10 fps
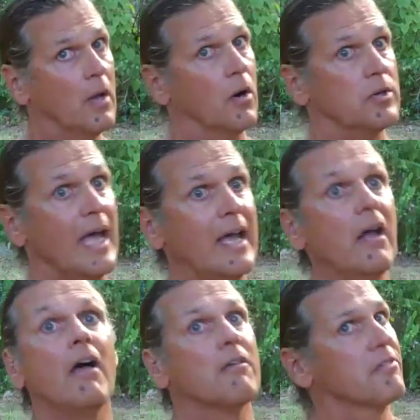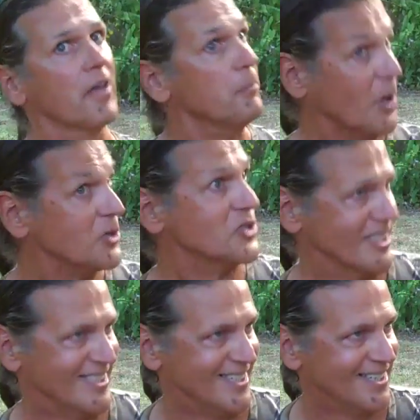okay, the
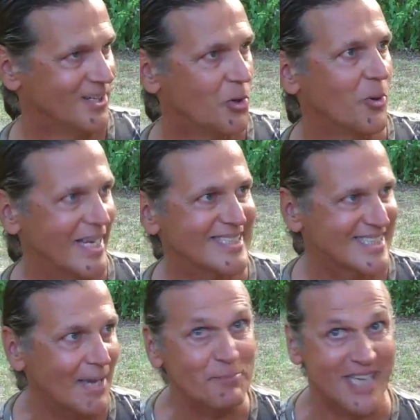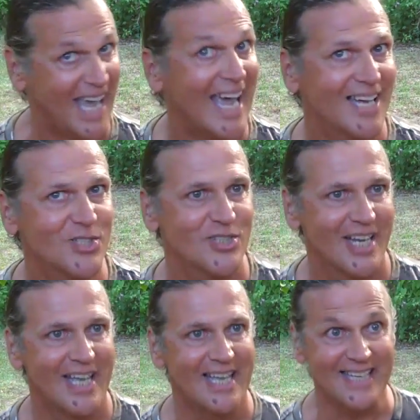person who accepts cash
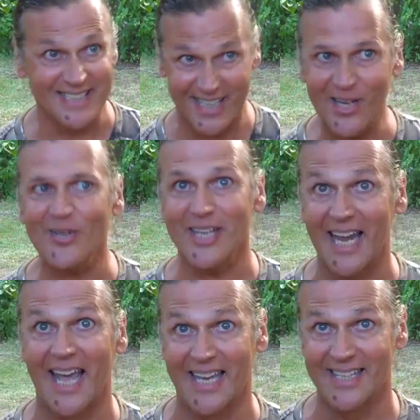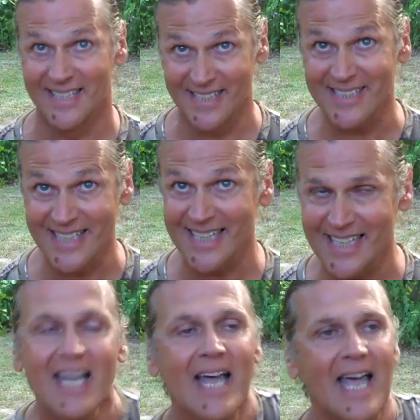is here today, isn't he?